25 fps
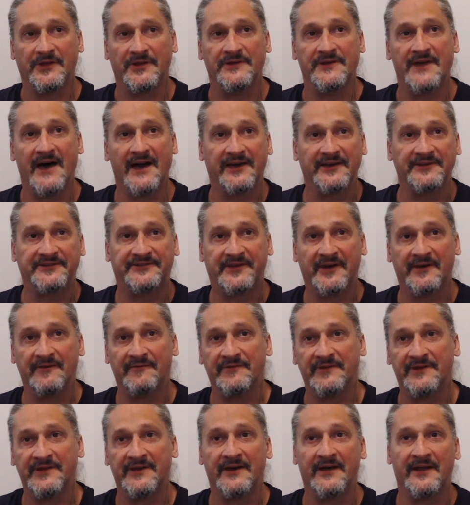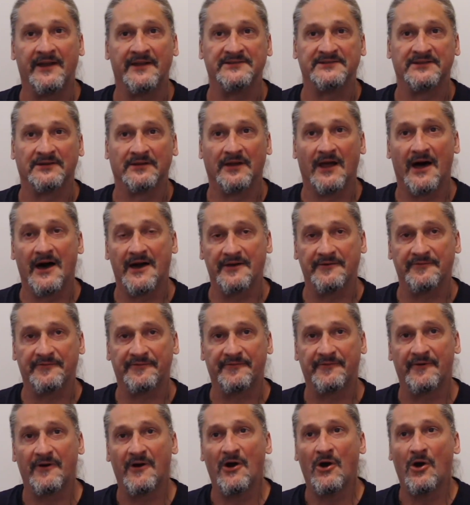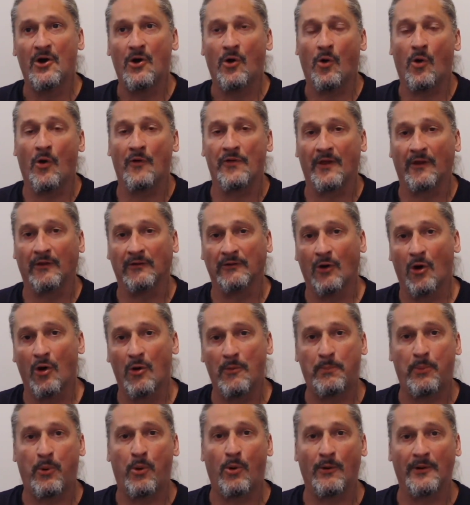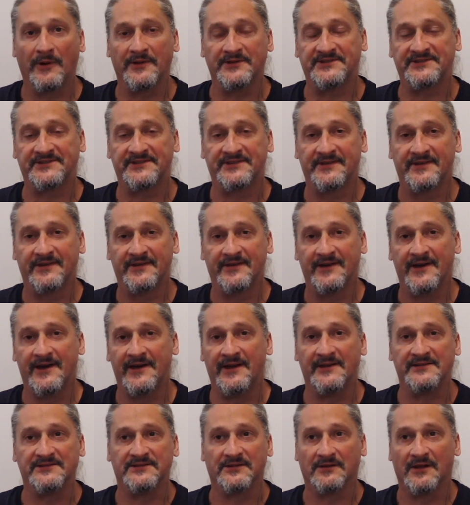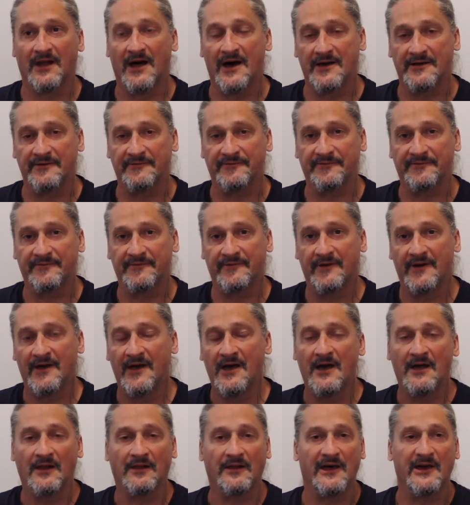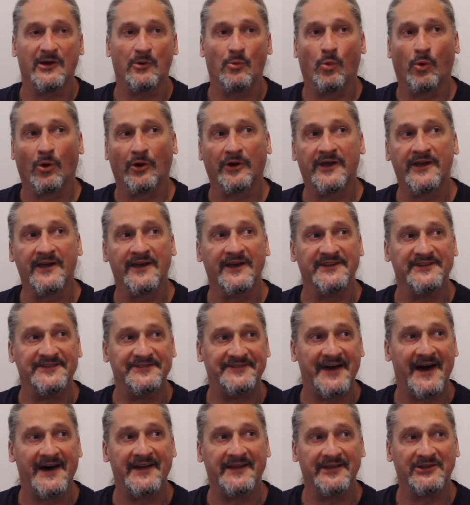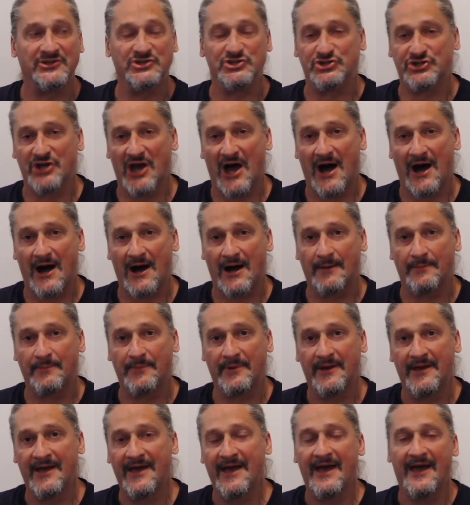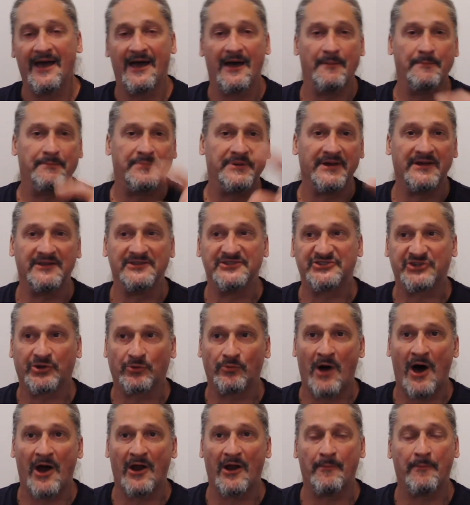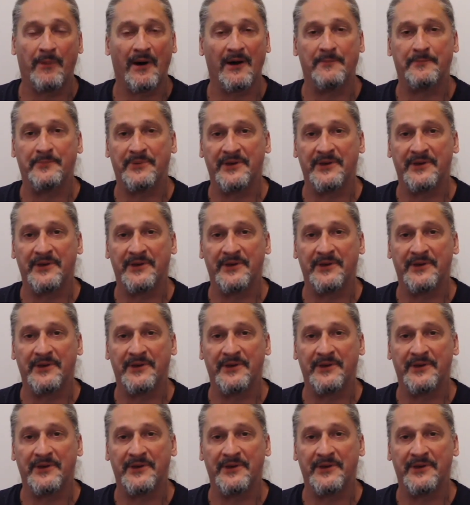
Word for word: the negativity in his life or the low points in his life like working a dead-end job and being surrounded